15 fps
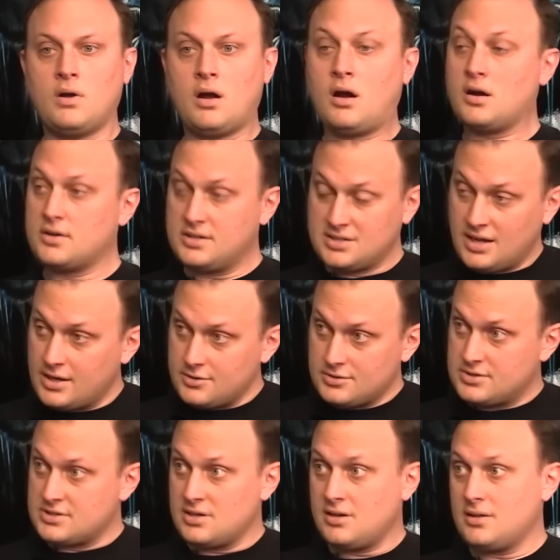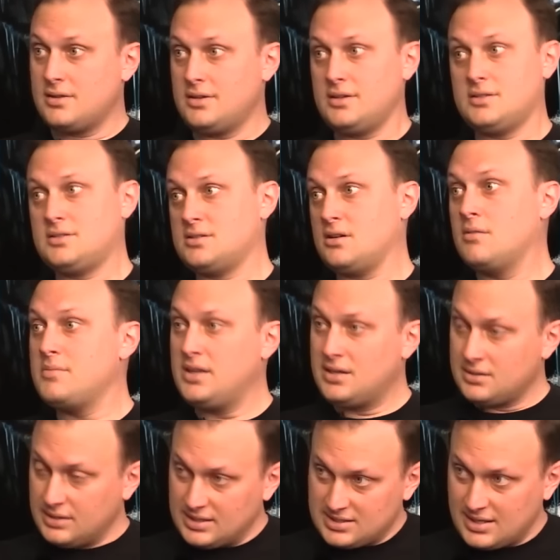Our designers saw this,
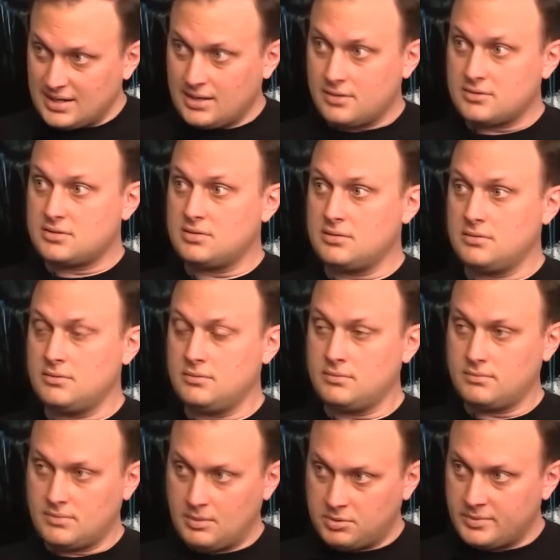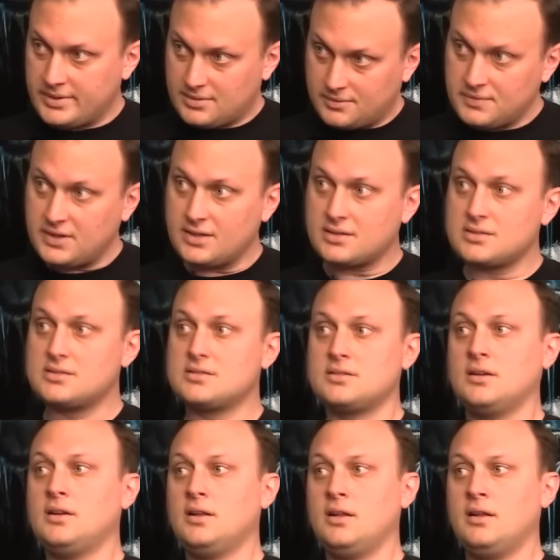immediately set out to implement a fix.
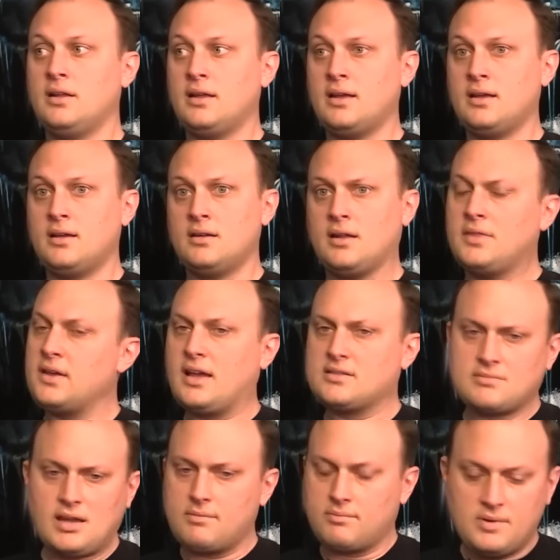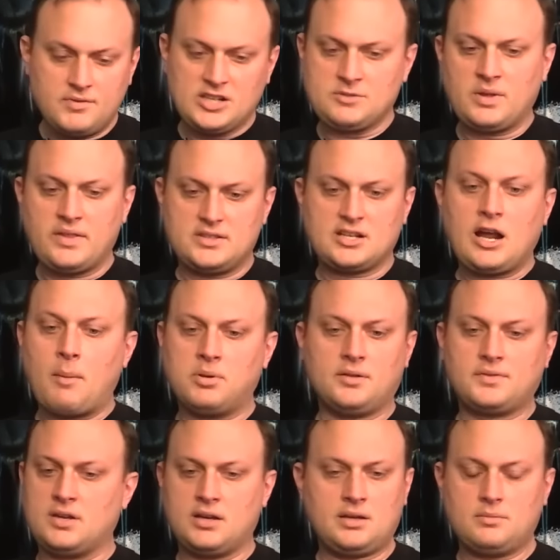And I think we've explained this a couple of
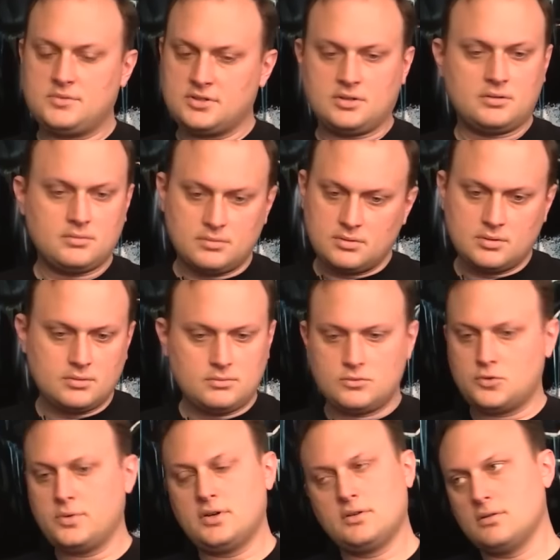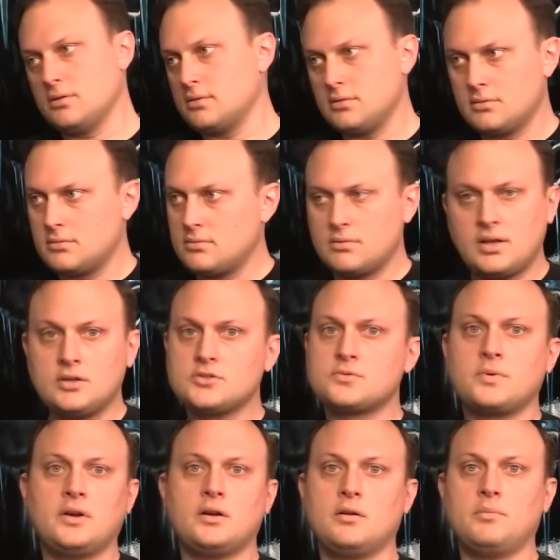times on Twitter and
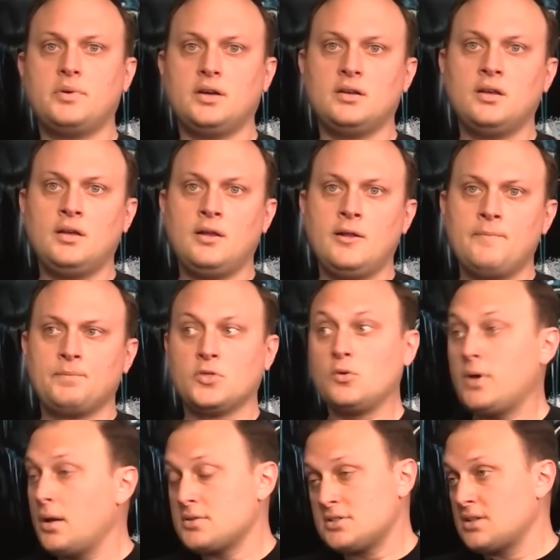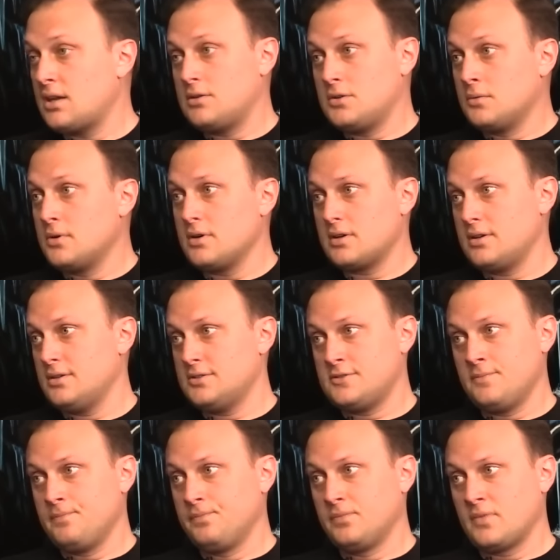elsewhere, but the way it was intended to work is,
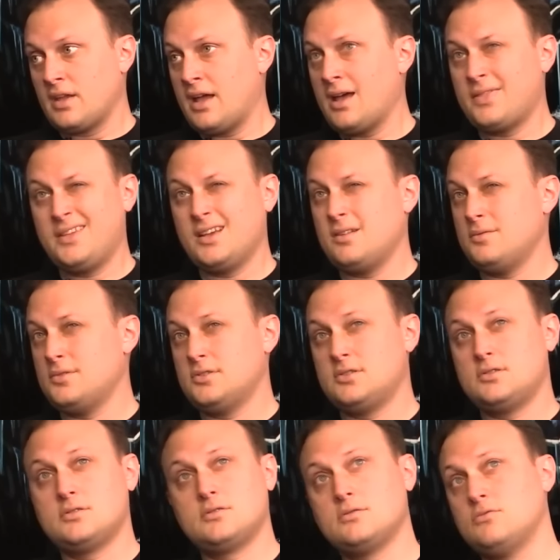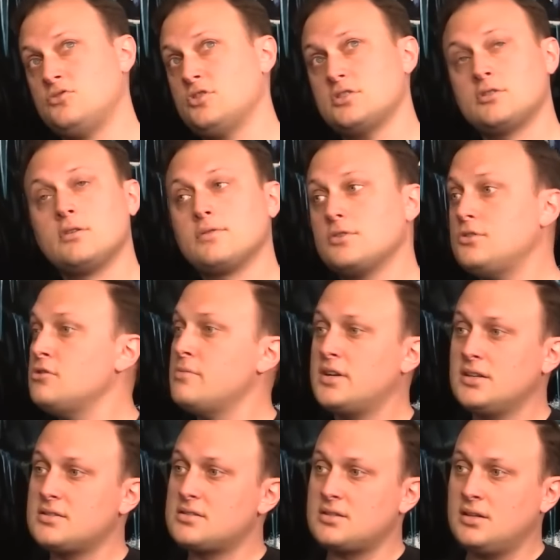I think it was just over 2
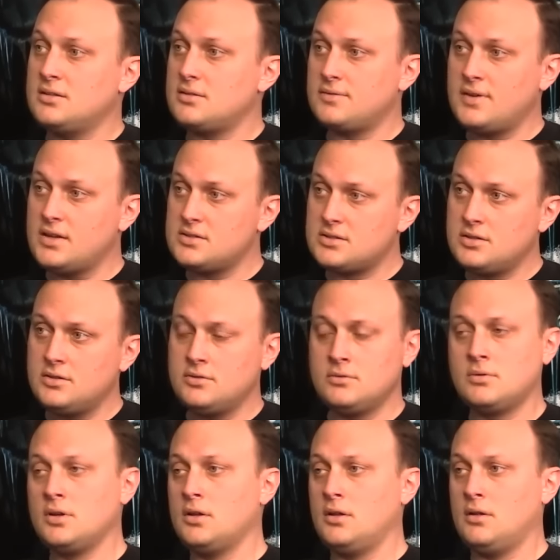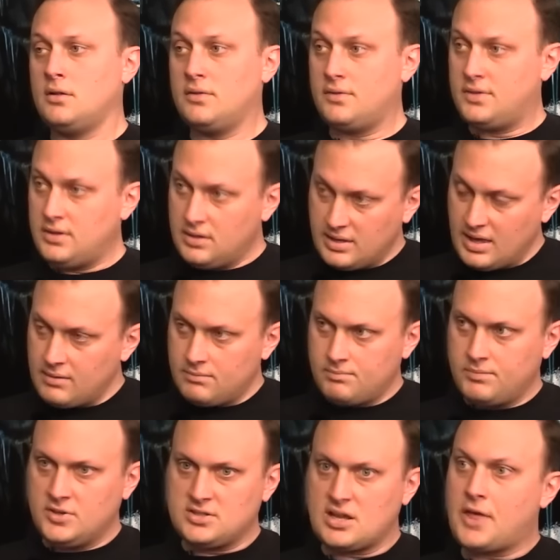minutes into phase 2, the
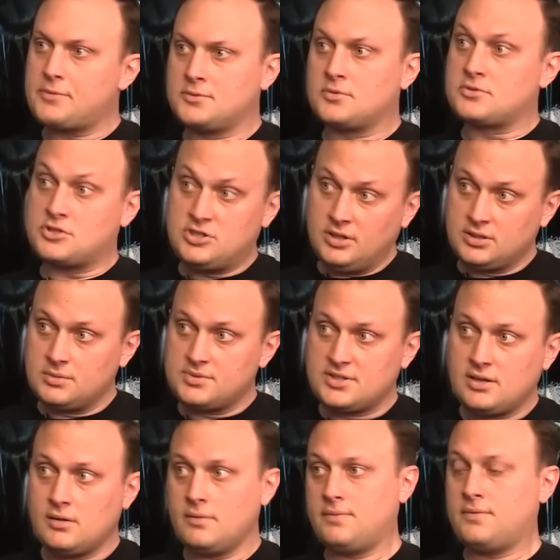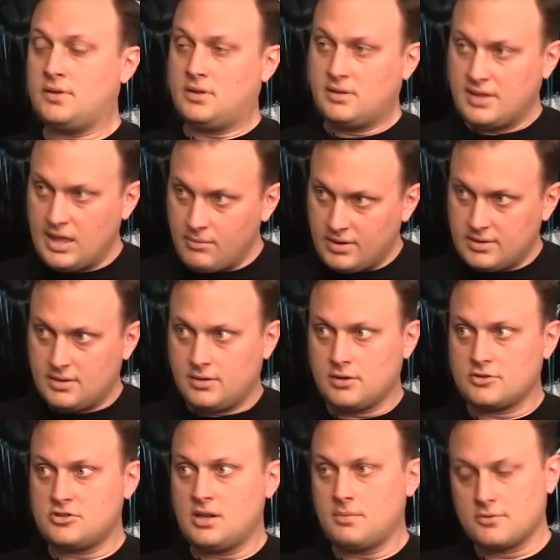Ny'alotha was supposed to shield himself, gateway to the
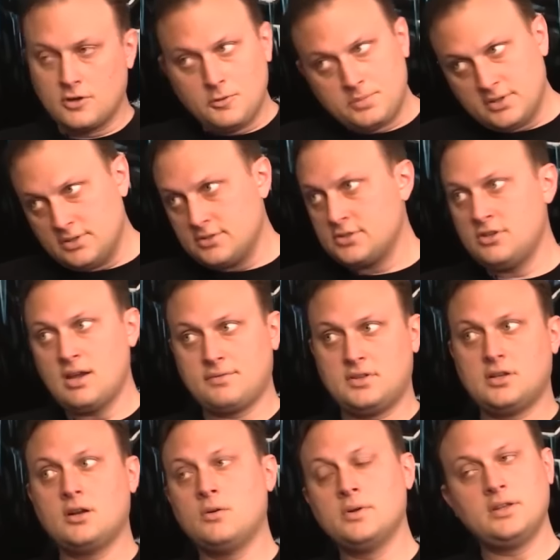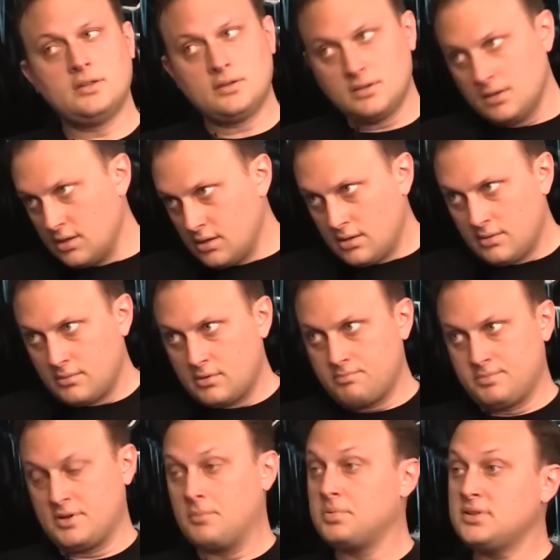heart chamber opens, you have to go in,
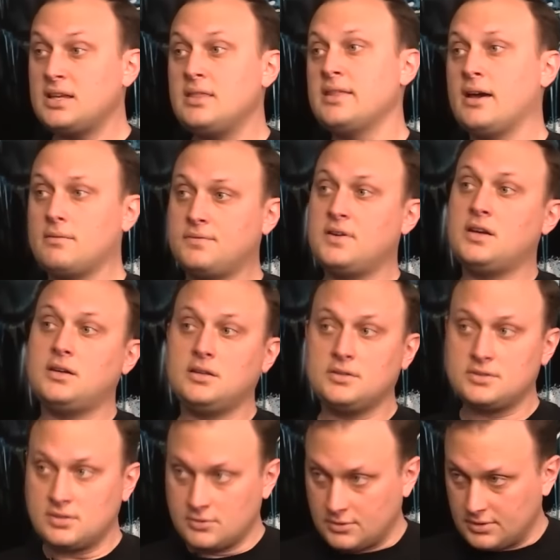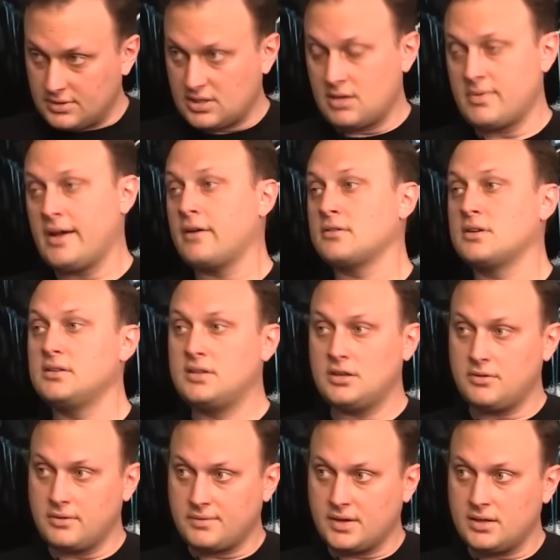complete that phase in order to come out and
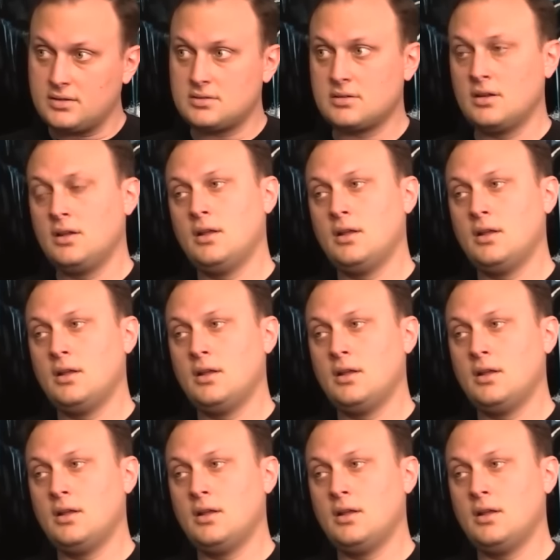continue the fight.